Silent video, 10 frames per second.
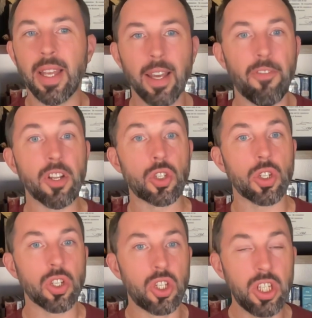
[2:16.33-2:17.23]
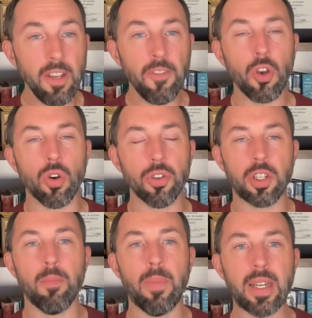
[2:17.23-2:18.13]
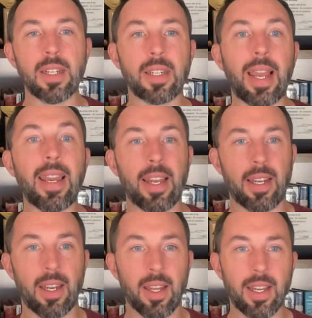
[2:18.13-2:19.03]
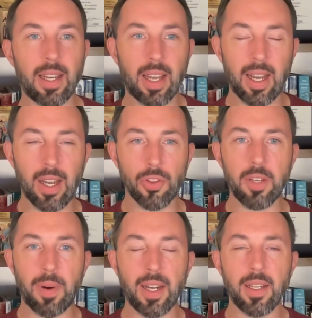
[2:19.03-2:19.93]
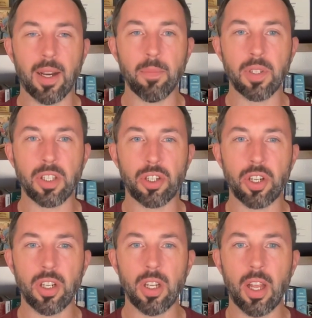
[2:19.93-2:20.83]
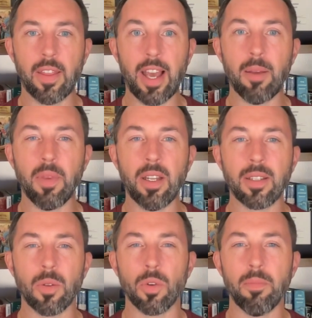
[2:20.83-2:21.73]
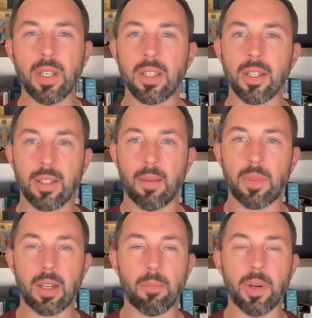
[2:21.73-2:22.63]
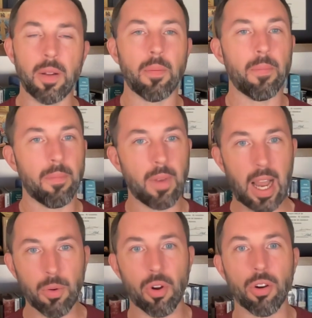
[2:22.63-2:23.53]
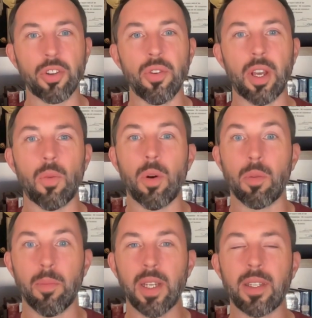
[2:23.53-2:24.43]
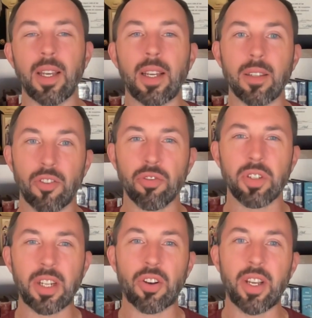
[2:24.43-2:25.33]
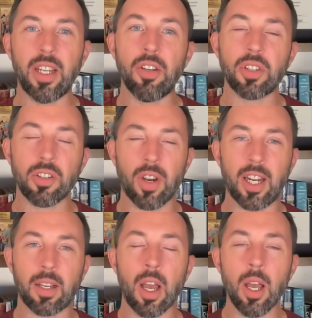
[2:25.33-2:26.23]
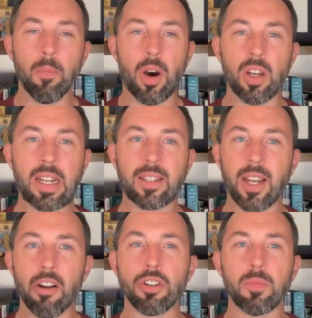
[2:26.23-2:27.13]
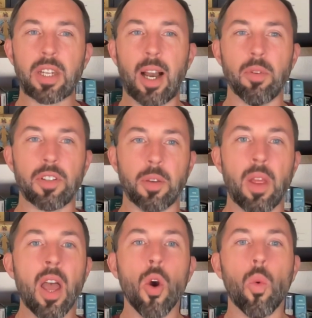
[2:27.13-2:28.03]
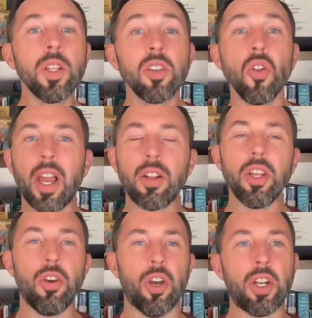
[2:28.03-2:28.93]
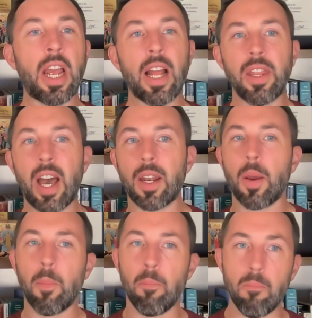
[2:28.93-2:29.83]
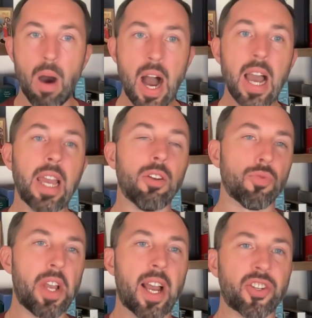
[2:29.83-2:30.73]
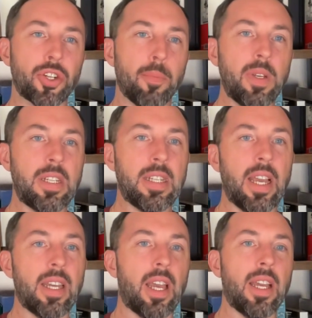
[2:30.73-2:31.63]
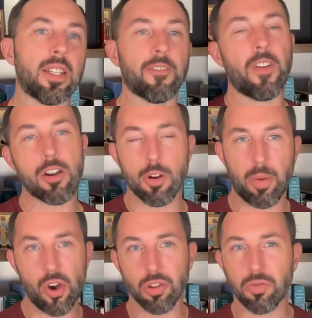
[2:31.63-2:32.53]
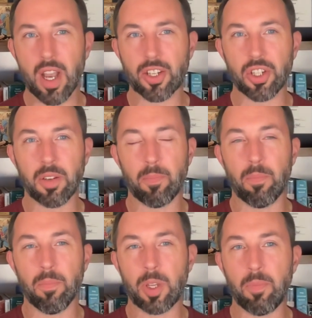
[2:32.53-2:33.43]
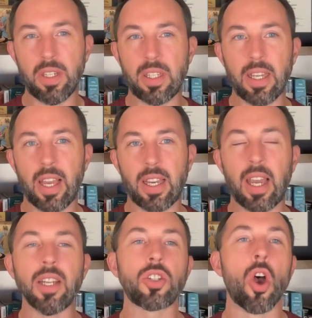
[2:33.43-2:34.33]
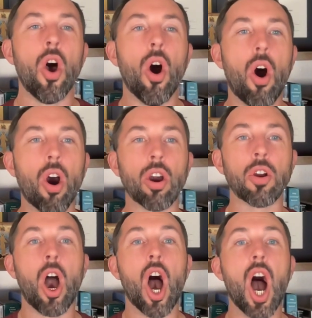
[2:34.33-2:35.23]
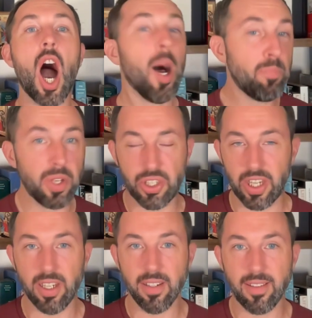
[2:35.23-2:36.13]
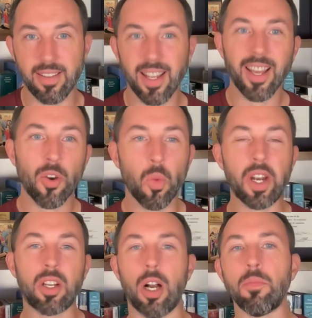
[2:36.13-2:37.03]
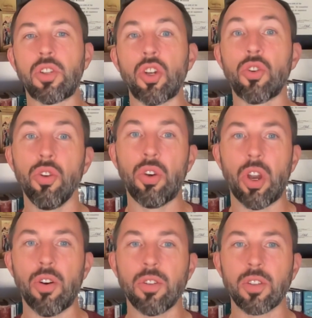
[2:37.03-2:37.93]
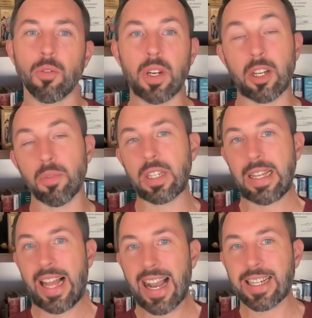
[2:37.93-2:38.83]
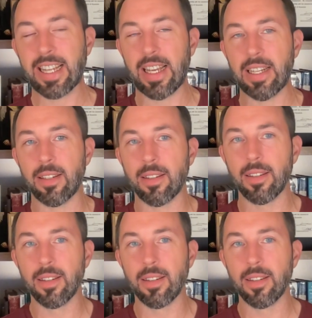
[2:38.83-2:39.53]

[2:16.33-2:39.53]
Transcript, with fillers: If it's difficult to maintain a healthy body composition, that means that we're missing something. But I would argue that what we're missing is understanding our idiosyncratic bottlenecks in energy metabolism. What's the likelihood that my reaction to BCAAs and fire in a bottle's reaction to to BCAAs are opposite when it comes to glucose or when it comes to lactate,